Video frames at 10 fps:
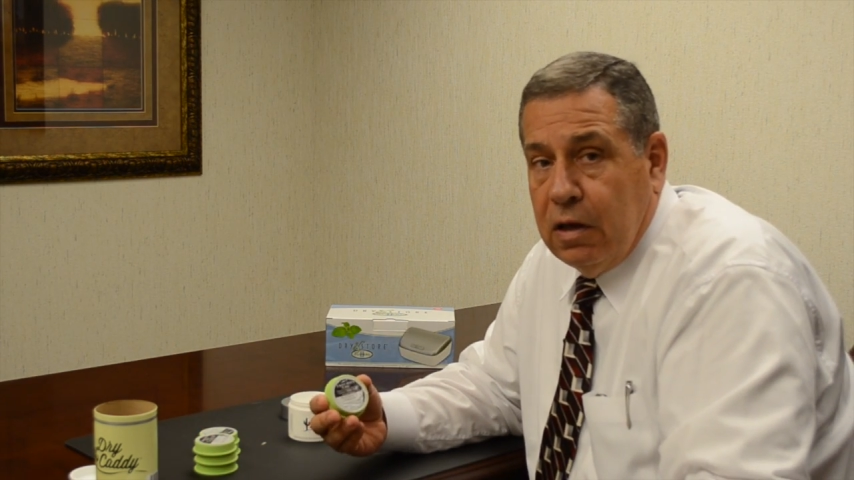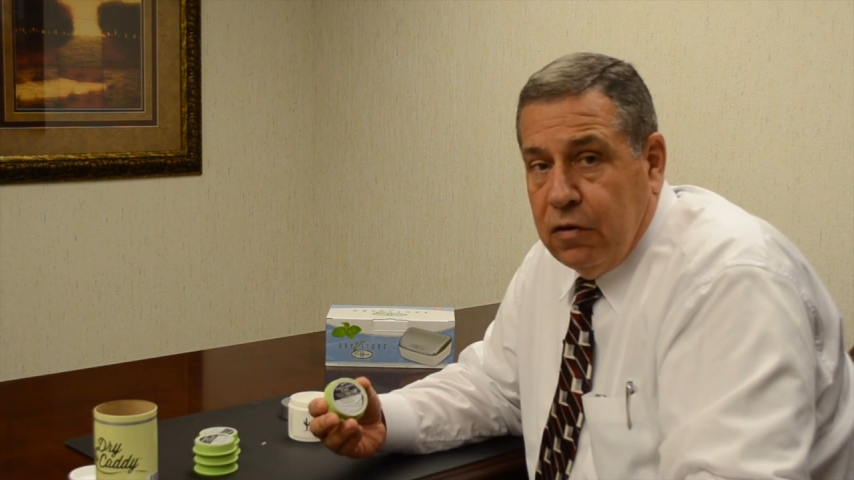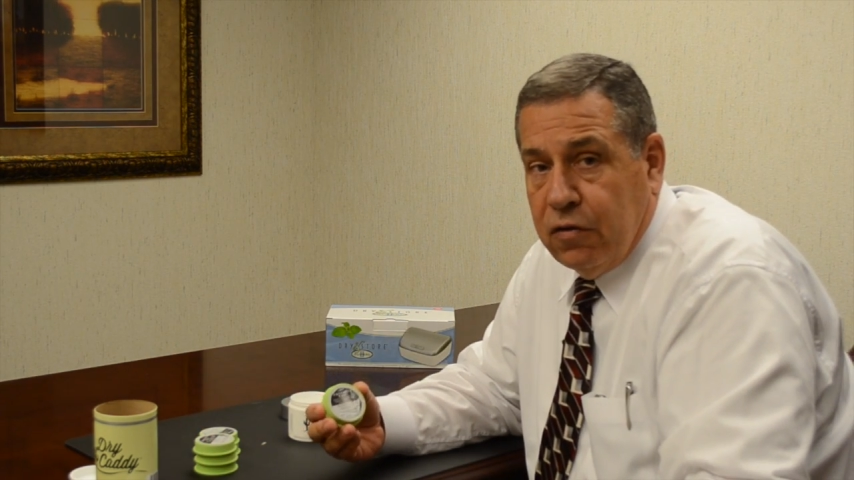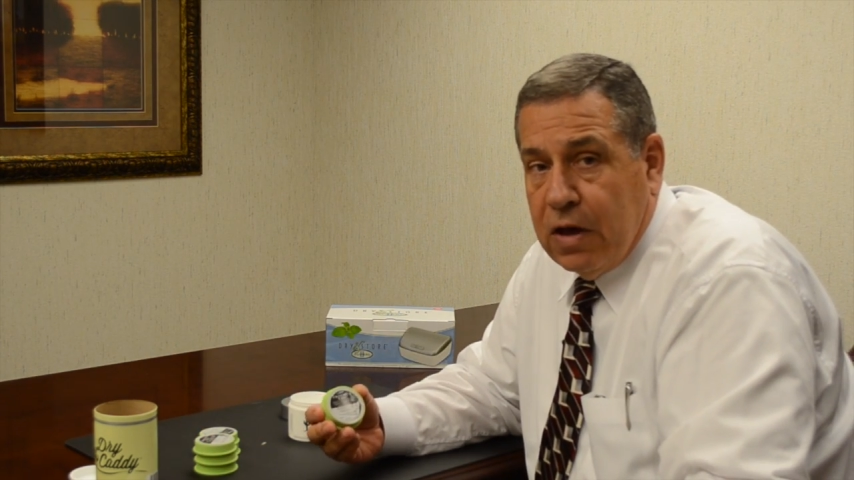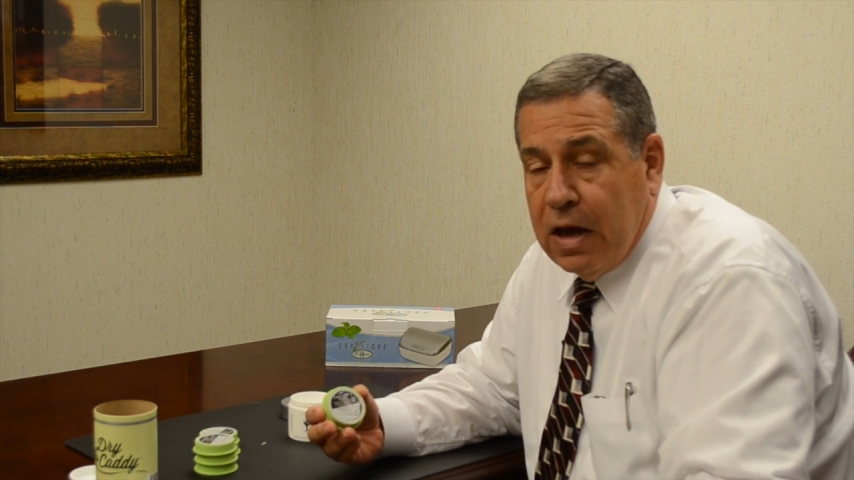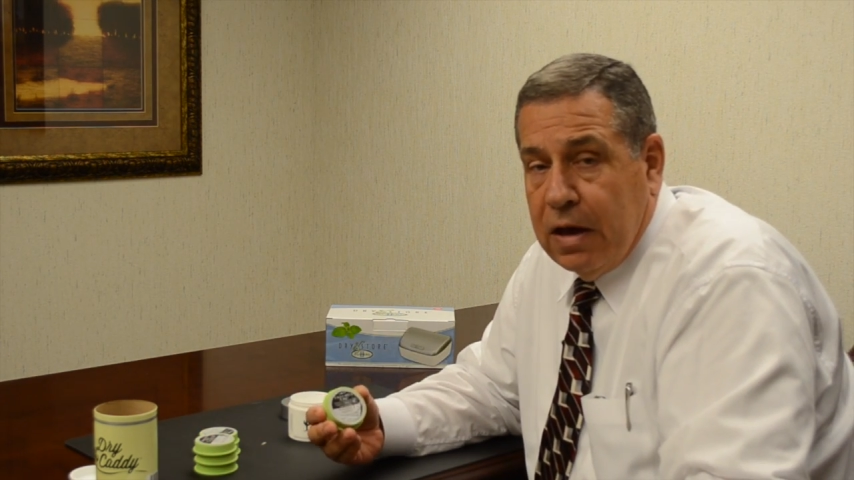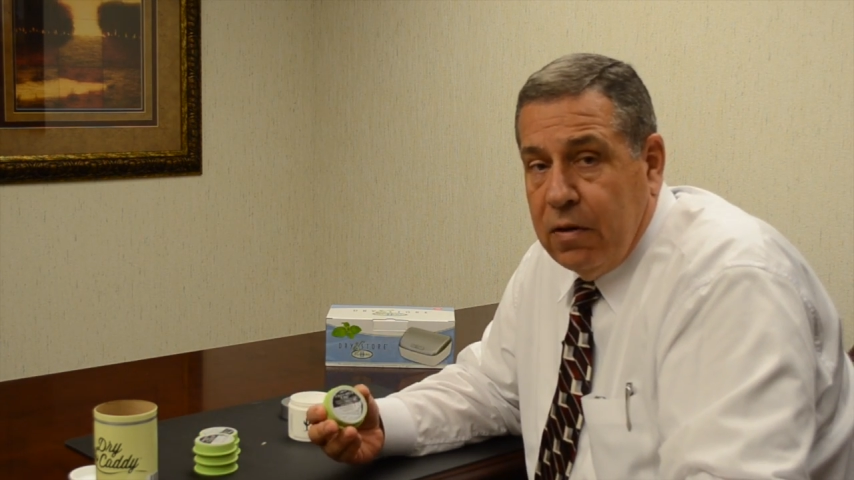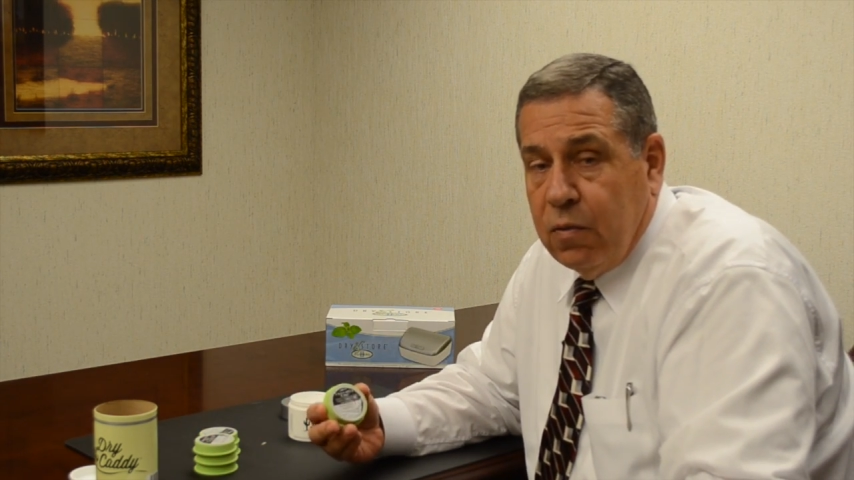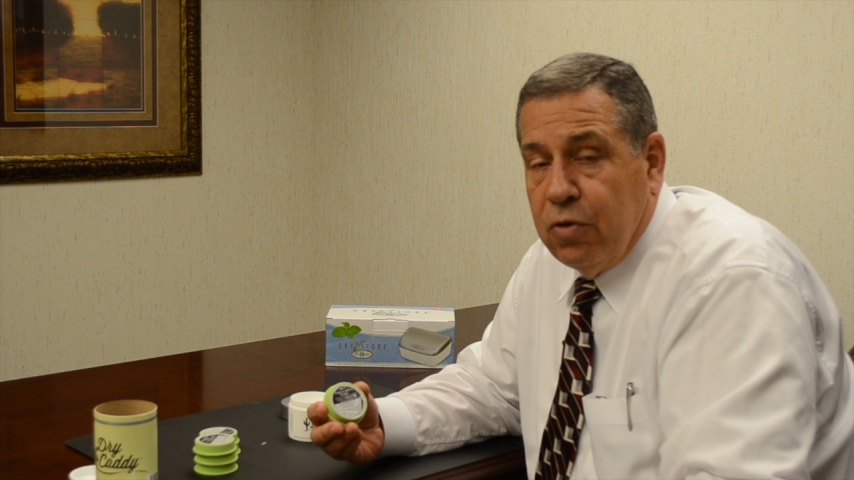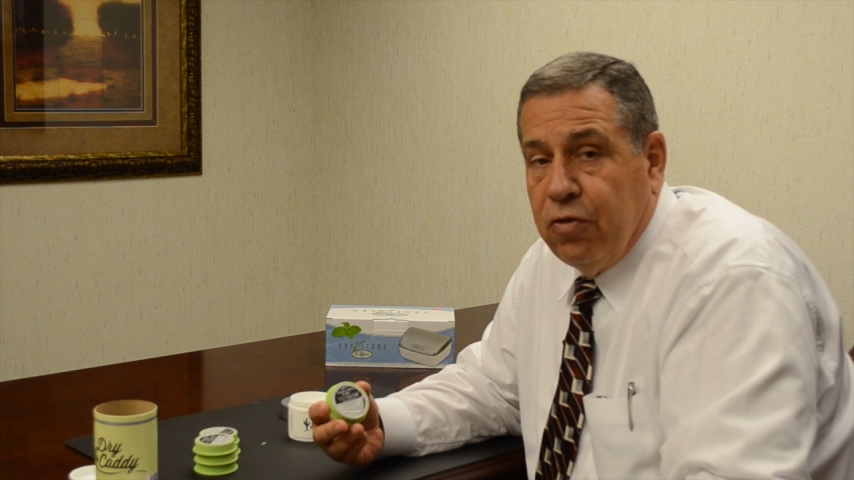
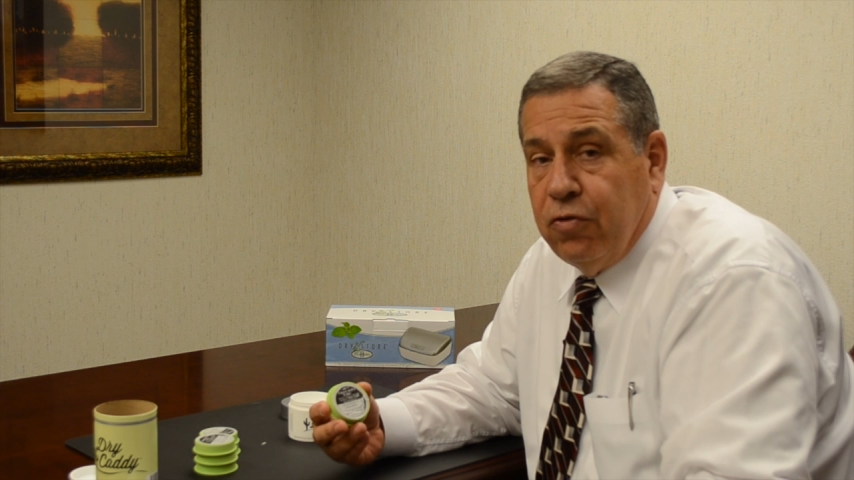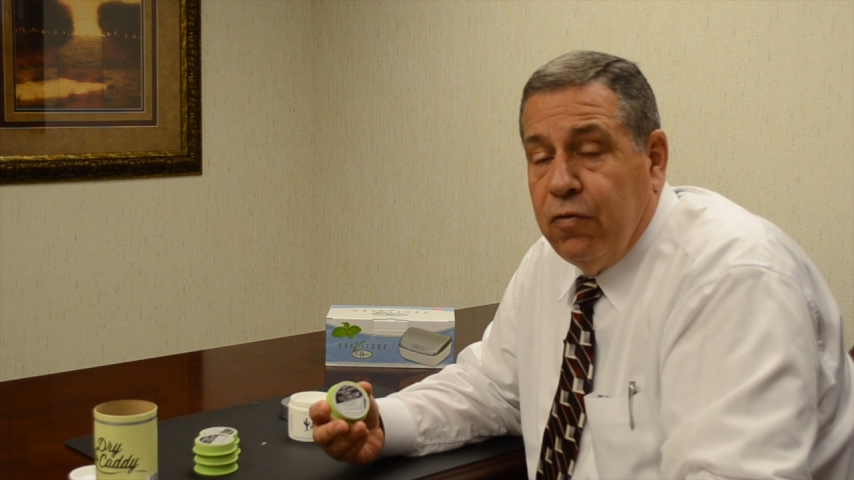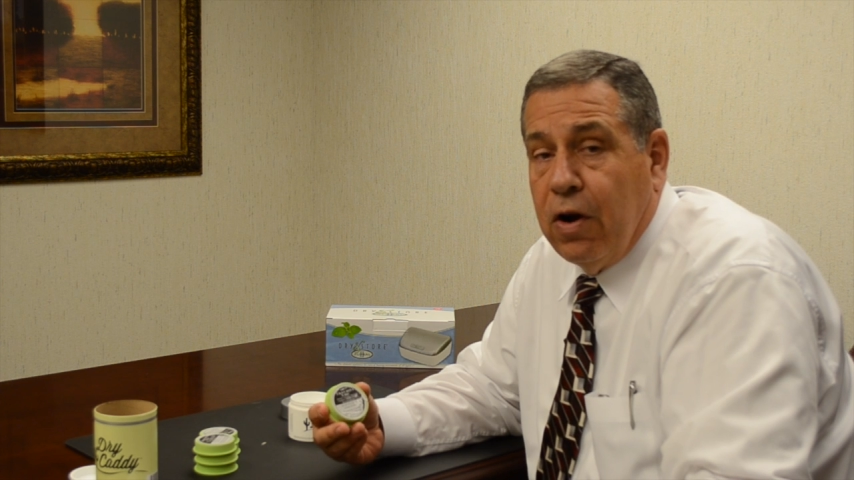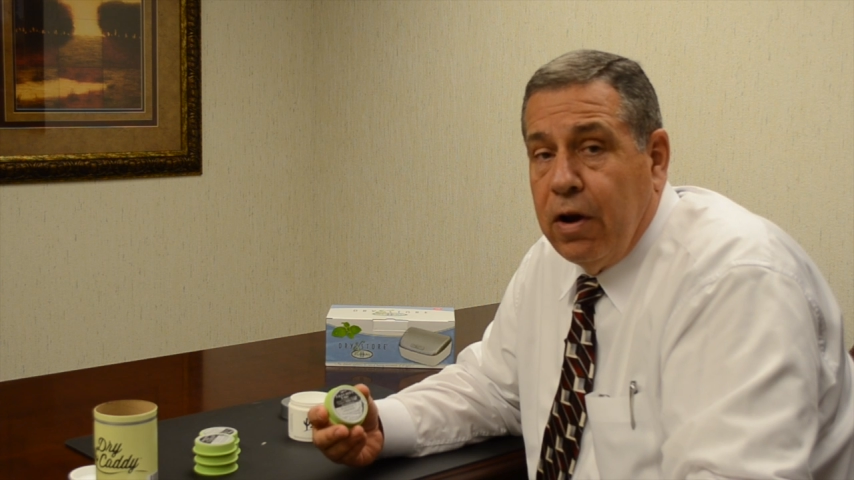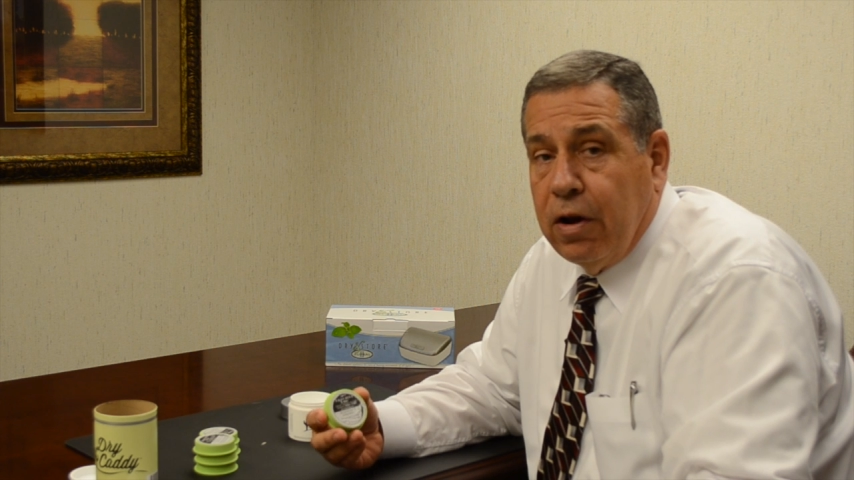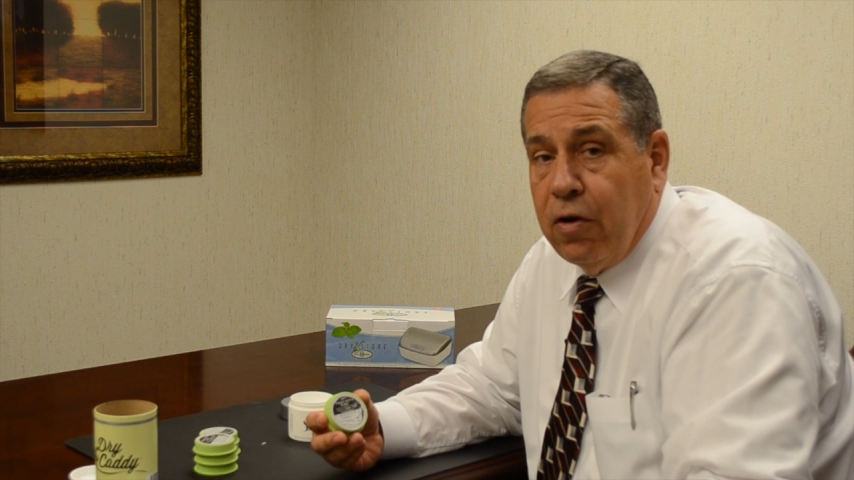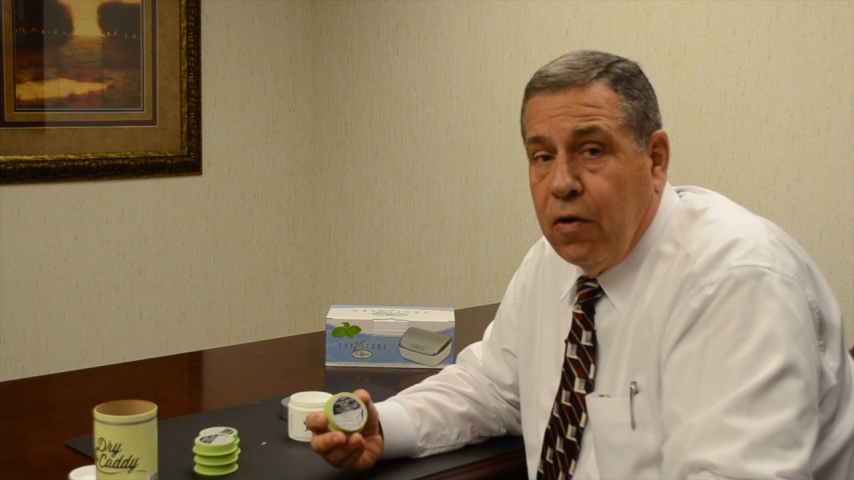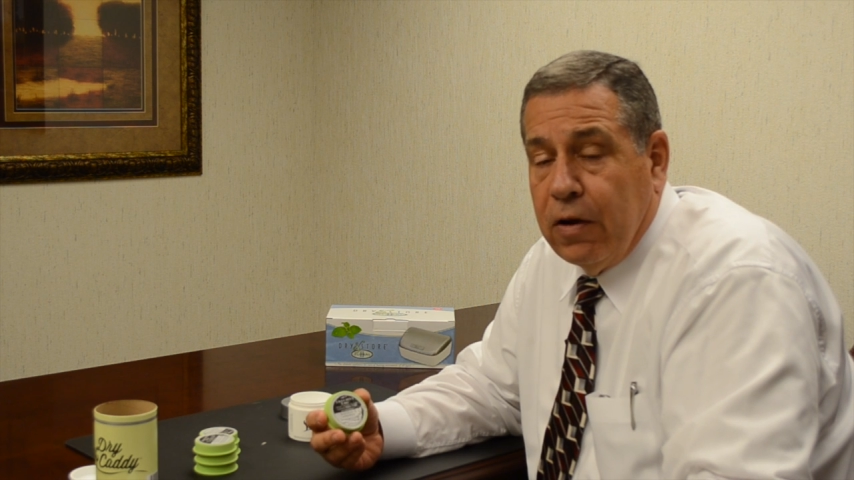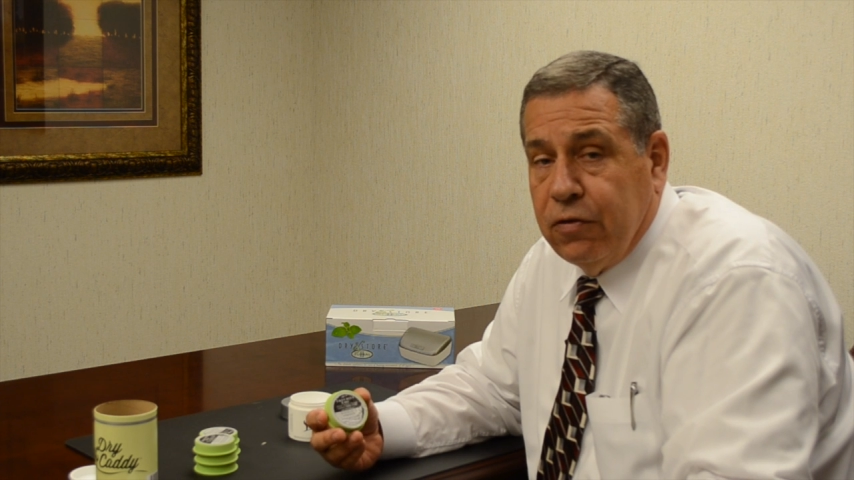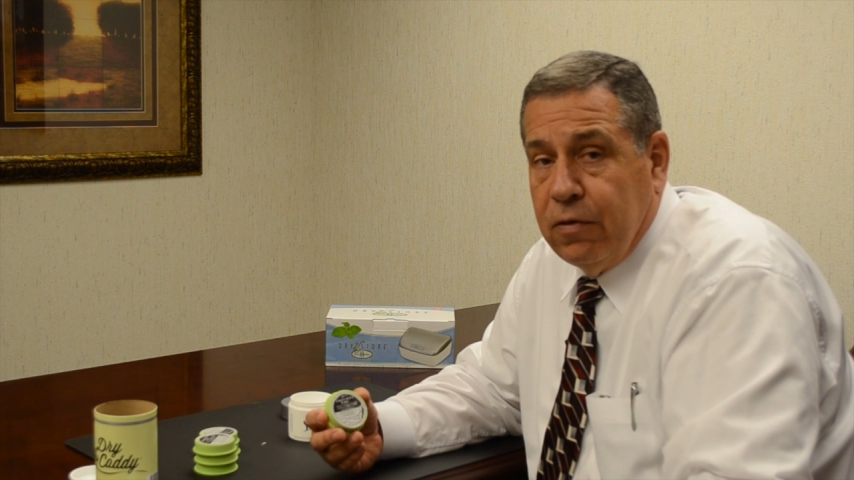inside, which is very
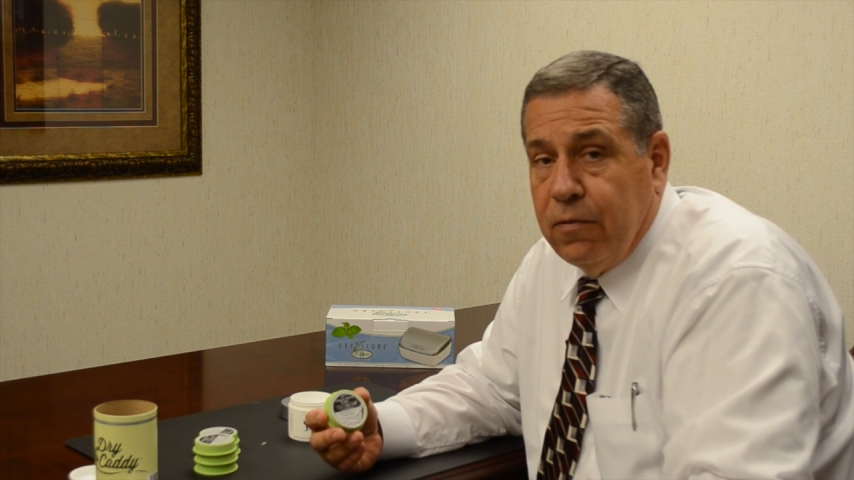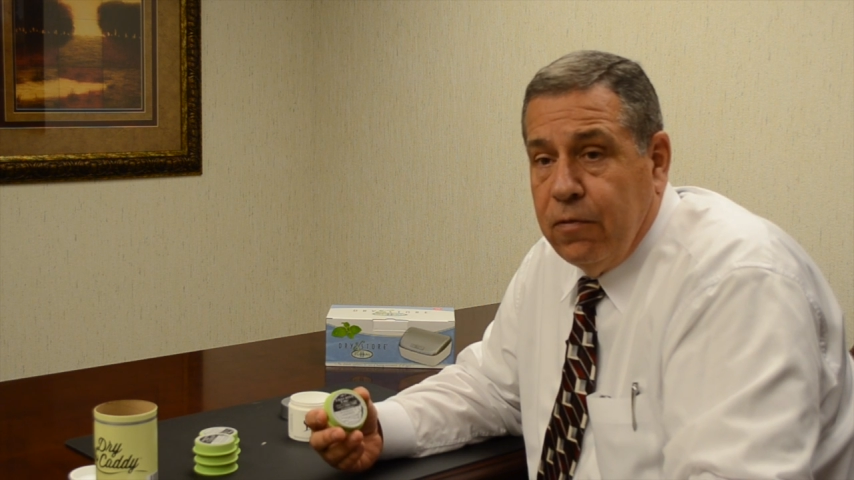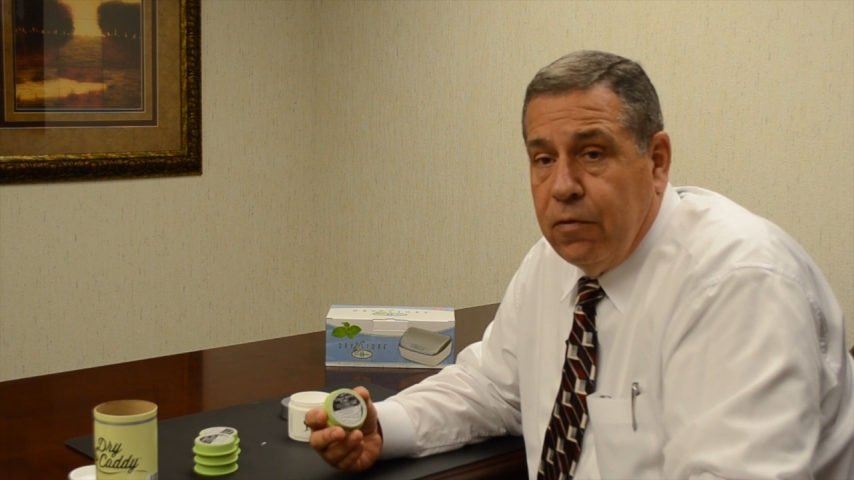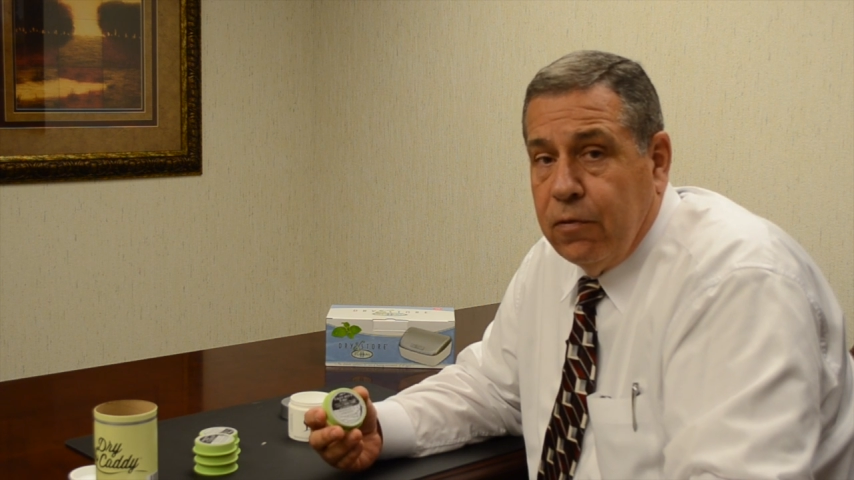aggressive